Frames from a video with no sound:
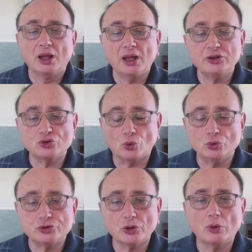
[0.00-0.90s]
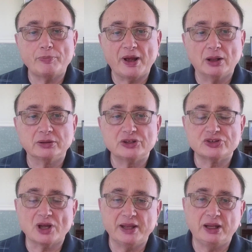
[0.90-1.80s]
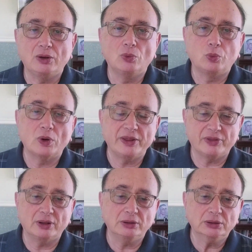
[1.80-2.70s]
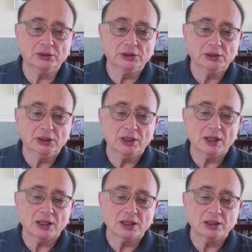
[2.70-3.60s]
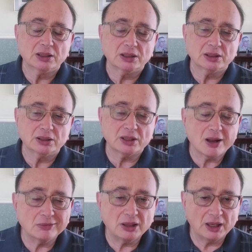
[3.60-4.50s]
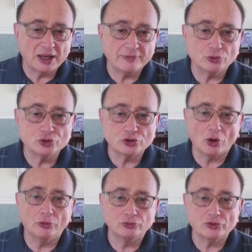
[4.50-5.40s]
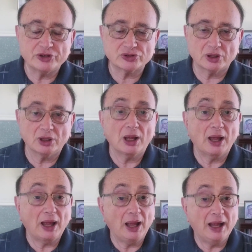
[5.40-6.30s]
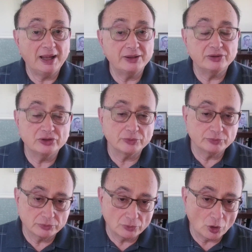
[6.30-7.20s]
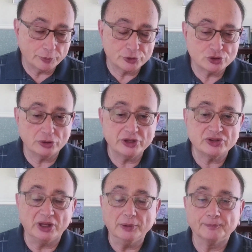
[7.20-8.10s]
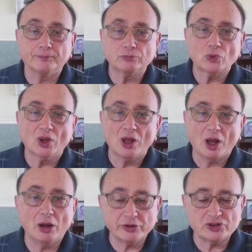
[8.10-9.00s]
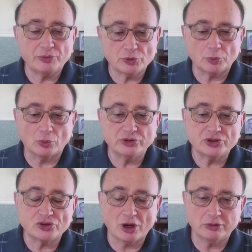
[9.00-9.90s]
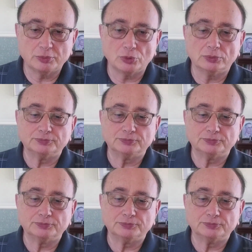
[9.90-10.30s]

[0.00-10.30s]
It's also about deciding whether current levels of risk and opportunity are acceptable and desirable.